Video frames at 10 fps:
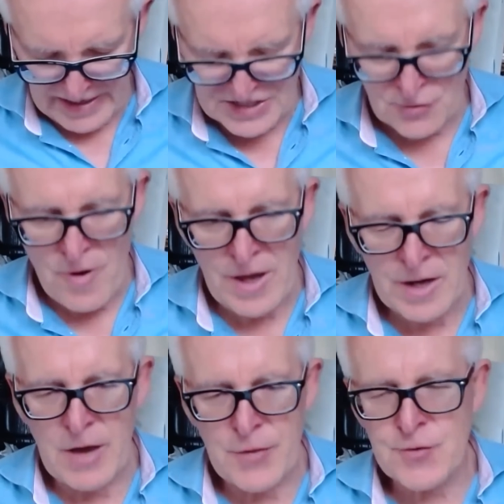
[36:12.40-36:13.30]
is around
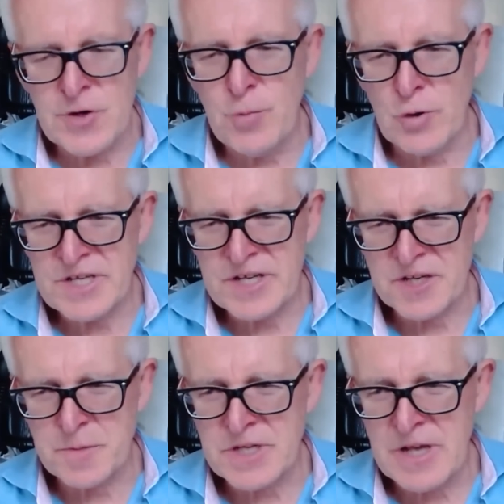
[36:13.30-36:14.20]
about three point
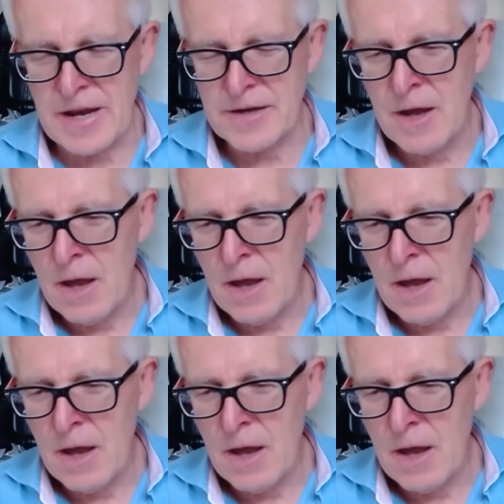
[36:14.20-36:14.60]
six percent,